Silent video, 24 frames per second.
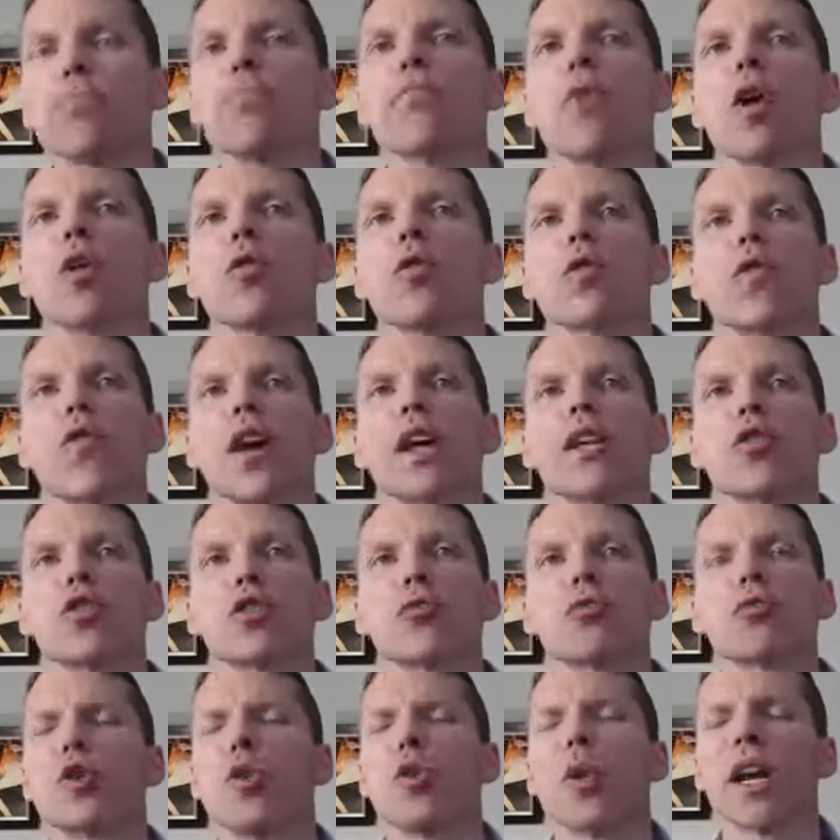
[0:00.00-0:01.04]
motivate
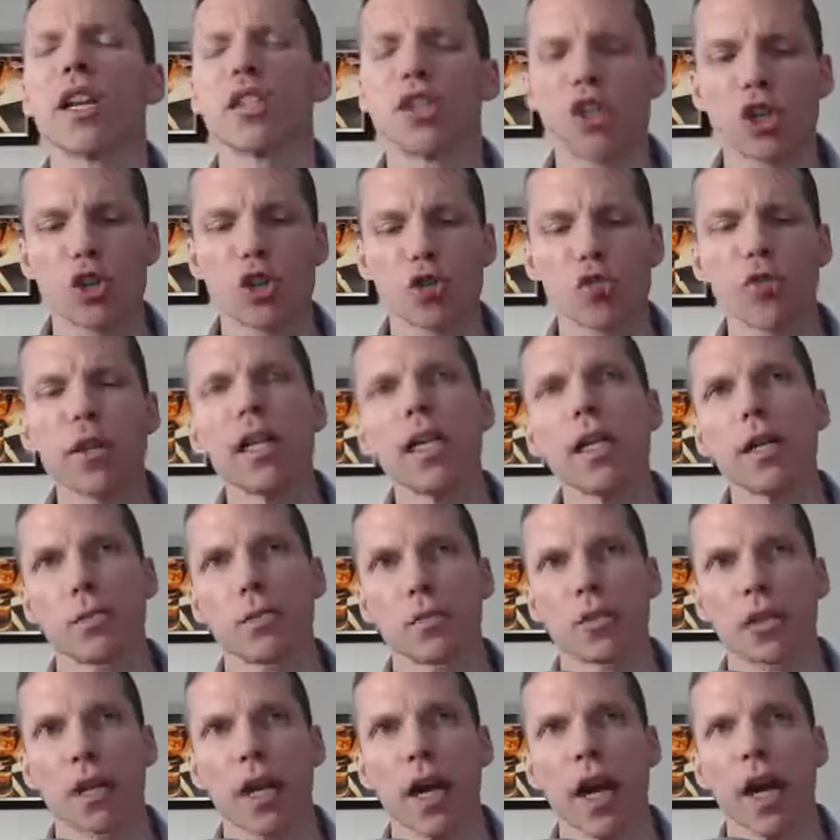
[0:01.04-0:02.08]
you to
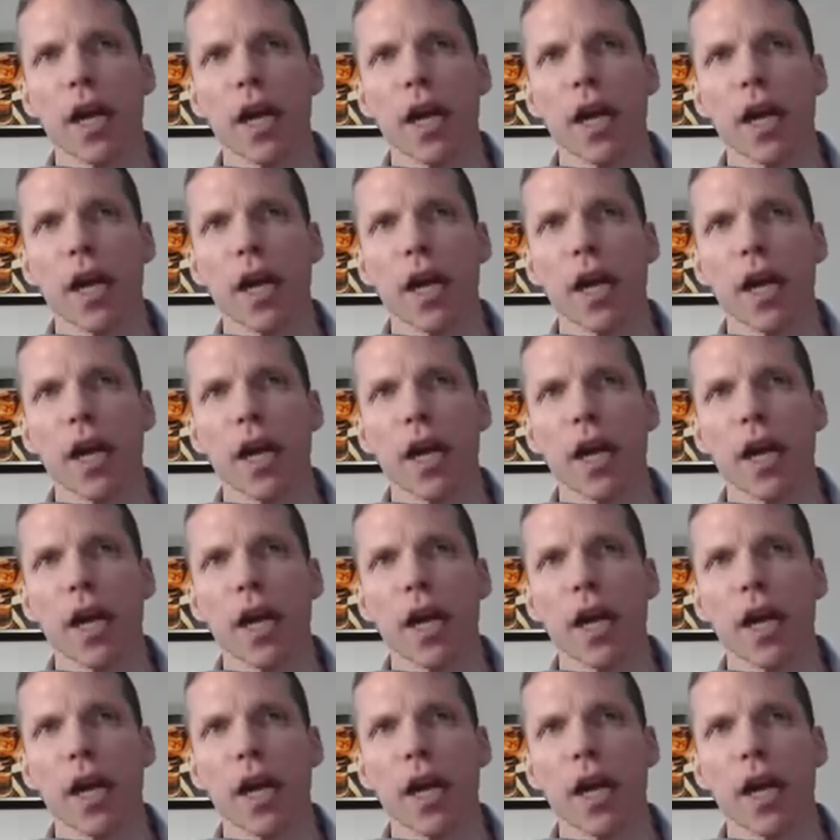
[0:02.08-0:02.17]
extremes